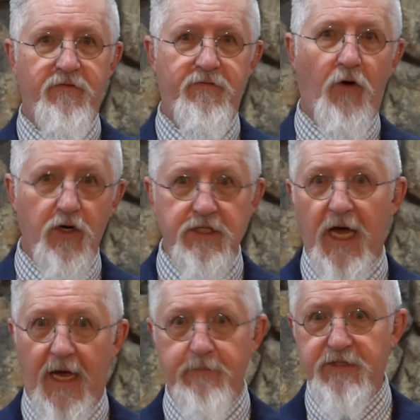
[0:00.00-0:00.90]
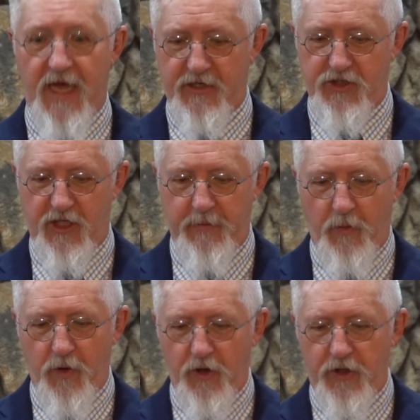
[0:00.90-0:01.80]
Four times, actually, but
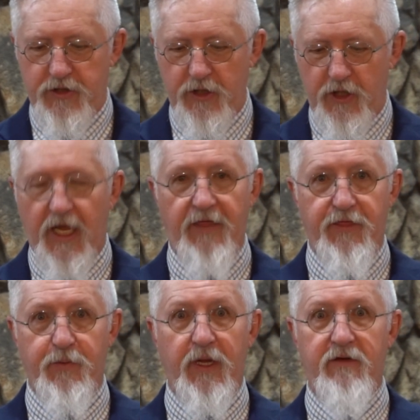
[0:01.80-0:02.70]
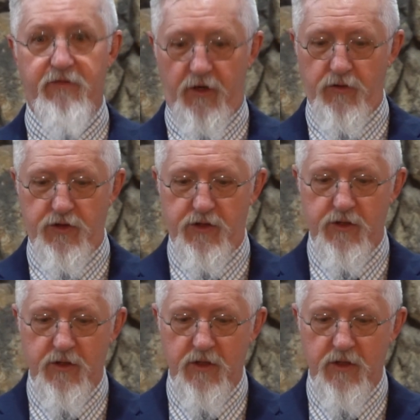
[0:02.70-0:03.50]
we're going to look at three of those.